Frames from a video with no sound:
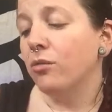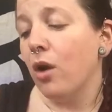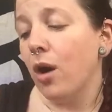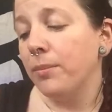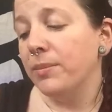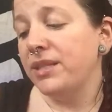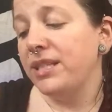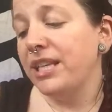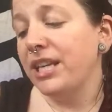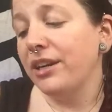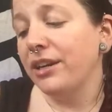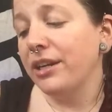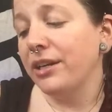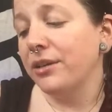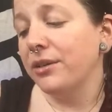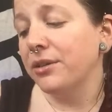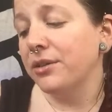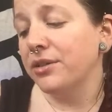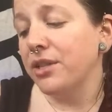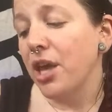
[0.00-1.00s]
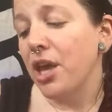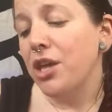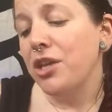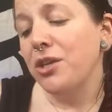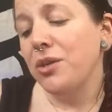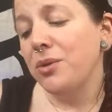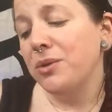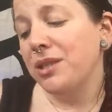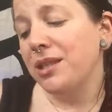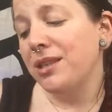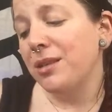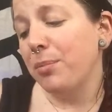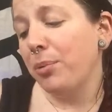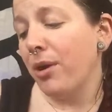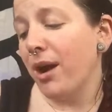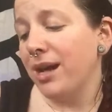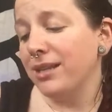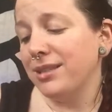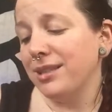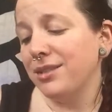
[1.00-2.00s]
Raw materials used in the
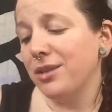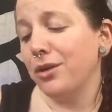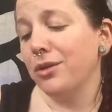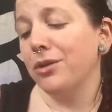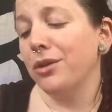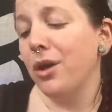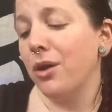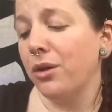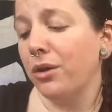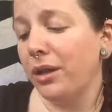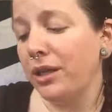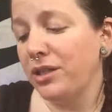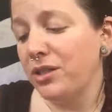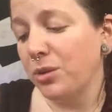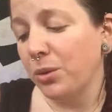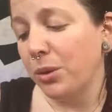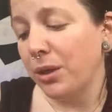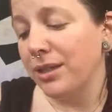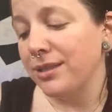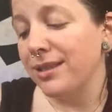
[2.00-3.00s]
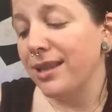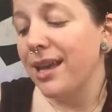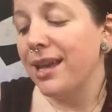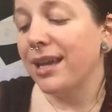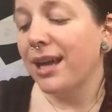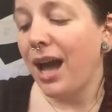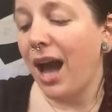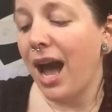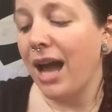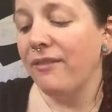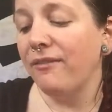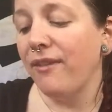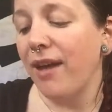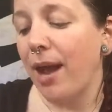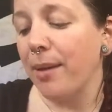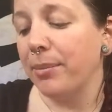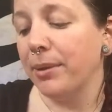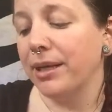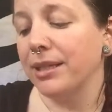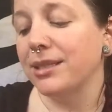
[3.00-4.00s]
process are locally sourced cotton
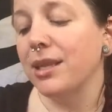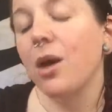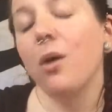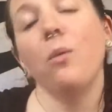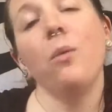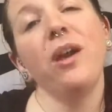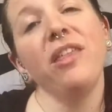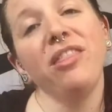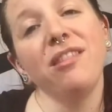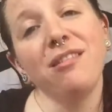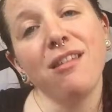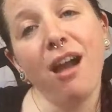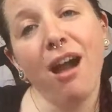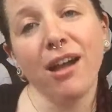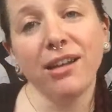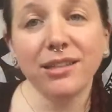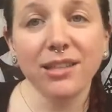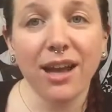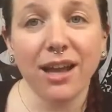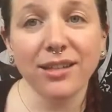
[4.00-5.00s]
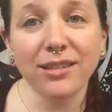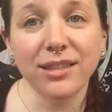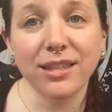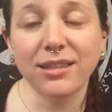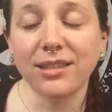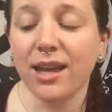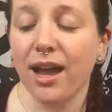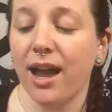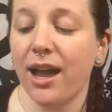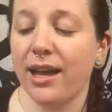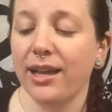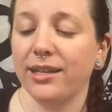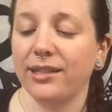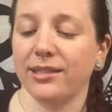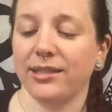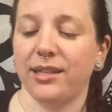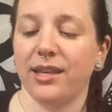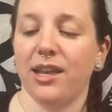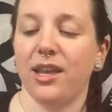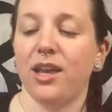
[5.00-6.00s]
fabrics with non-toxic
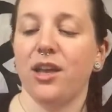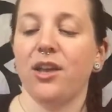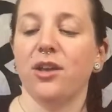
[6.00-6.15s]
dyes.